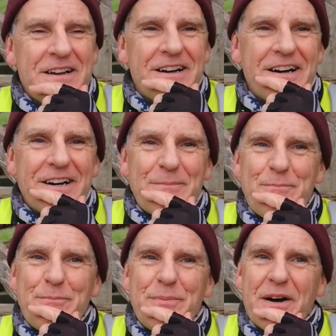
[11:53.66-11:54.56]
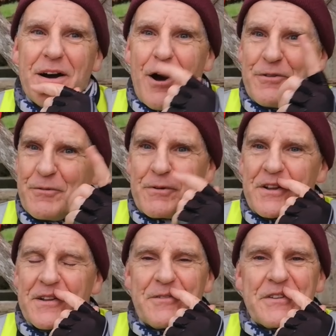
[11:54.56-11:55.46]
but only one
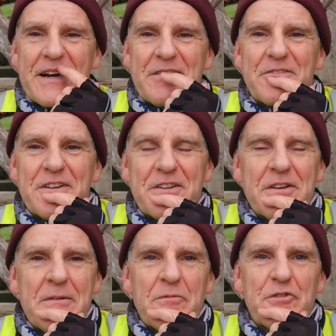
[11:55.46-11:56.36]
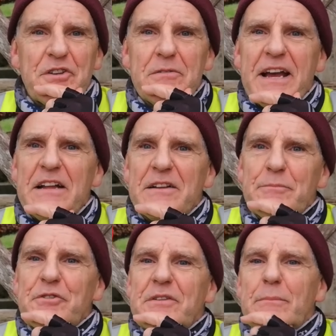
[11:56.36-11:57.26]
of those counted. So getting
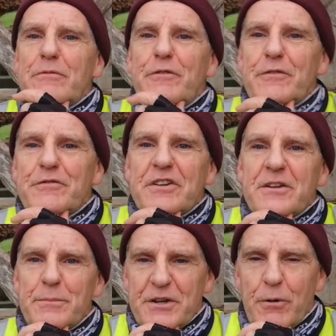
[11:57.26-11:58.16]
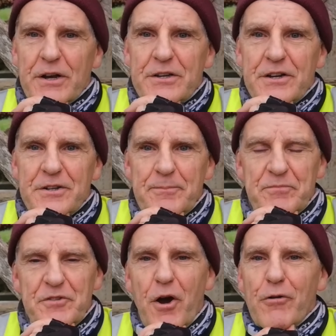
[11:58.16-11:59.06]
up to number 15 would be quite good.
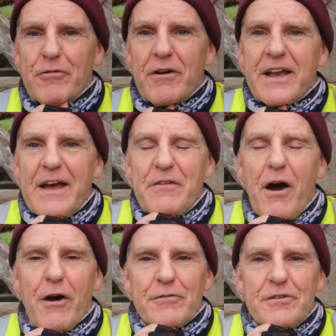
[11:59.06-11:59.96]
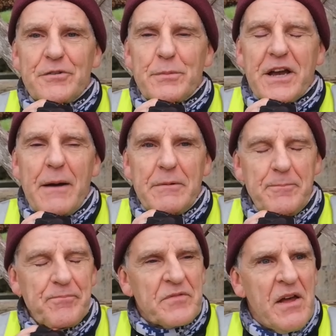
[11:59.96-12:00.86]
The older I get, the harder it's becoming.
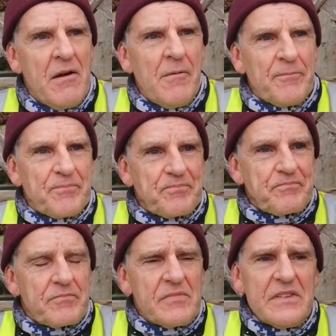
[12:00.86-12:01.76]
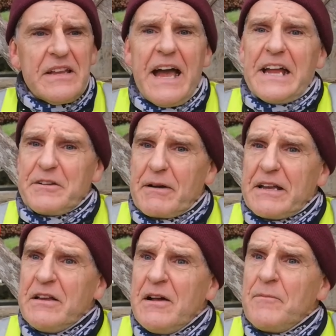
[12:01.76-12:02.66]

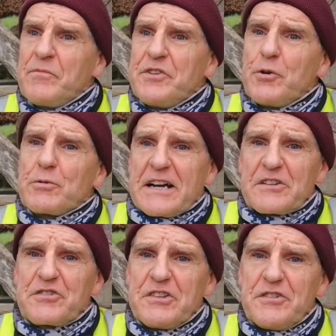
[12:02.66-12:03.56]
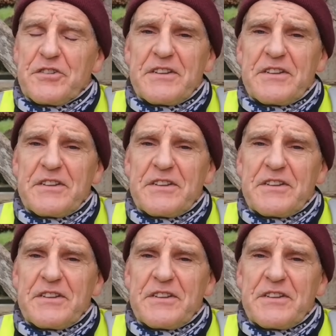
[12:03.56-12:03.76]
Anyway, the Audax season